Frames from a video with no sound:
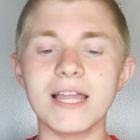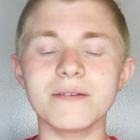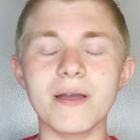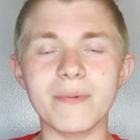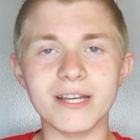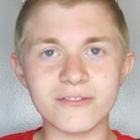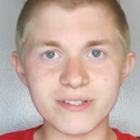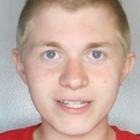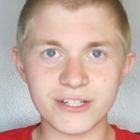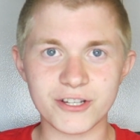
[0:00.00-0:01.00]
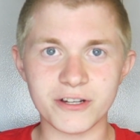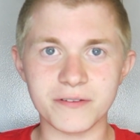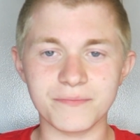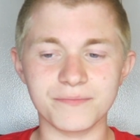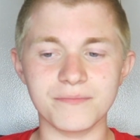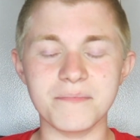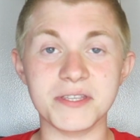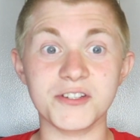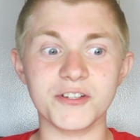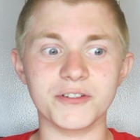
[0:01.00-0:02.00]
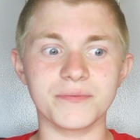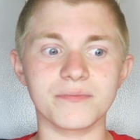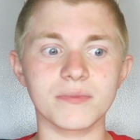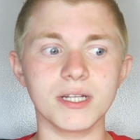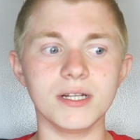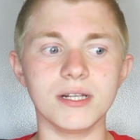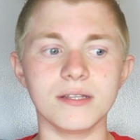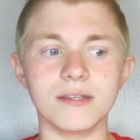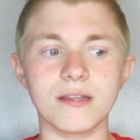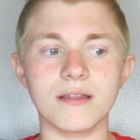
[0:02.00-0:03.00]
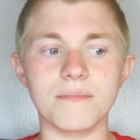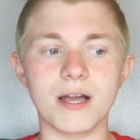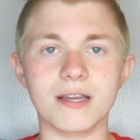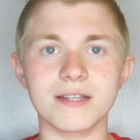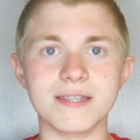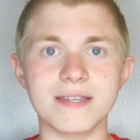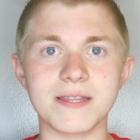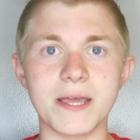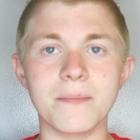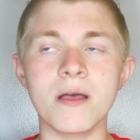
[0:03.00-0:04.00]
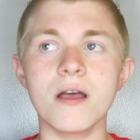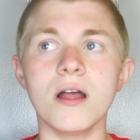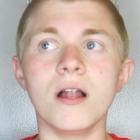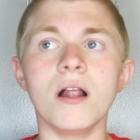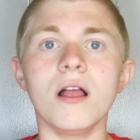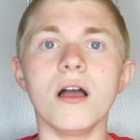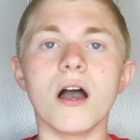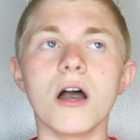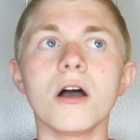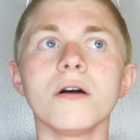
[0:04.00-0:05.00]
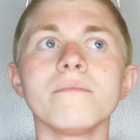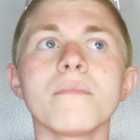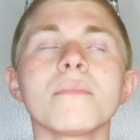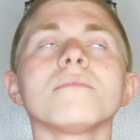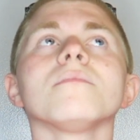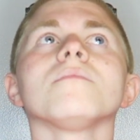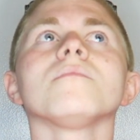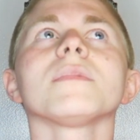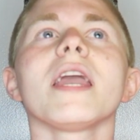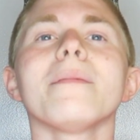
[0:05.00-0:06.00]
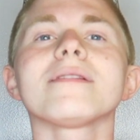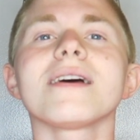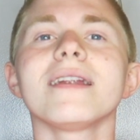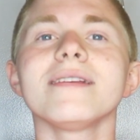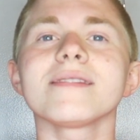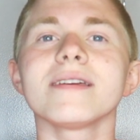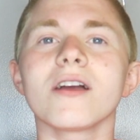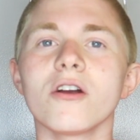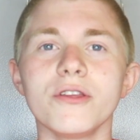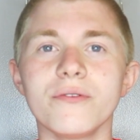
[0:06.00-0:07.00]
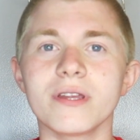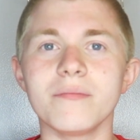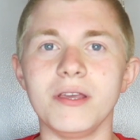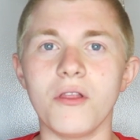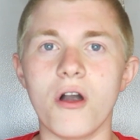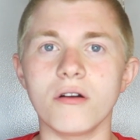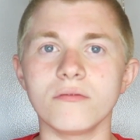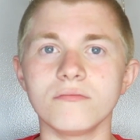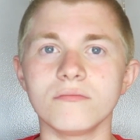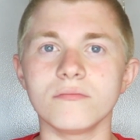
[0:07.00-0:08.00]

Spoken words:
And then my Mandarin teacher, Mr. No, I'm not gonna say his name. Came outside and he's like, are you gonna be long?